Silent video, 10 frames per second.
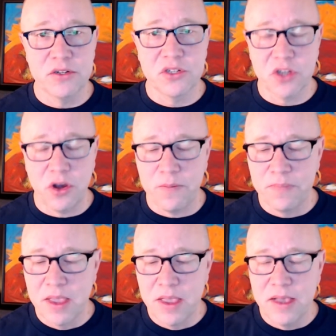So
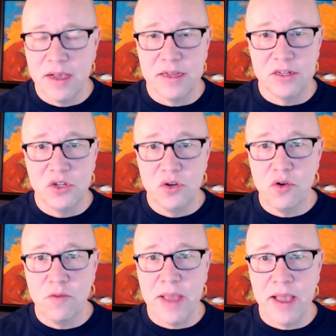a
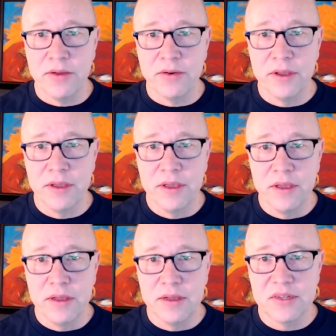dual bound
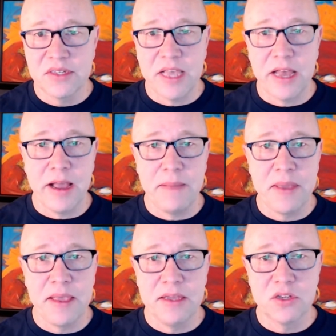setup
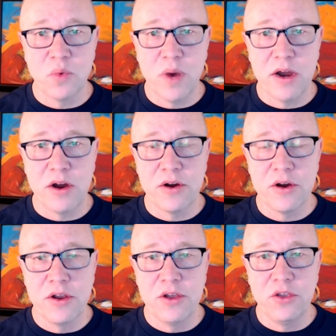is where
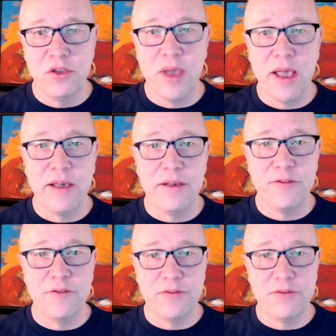you have,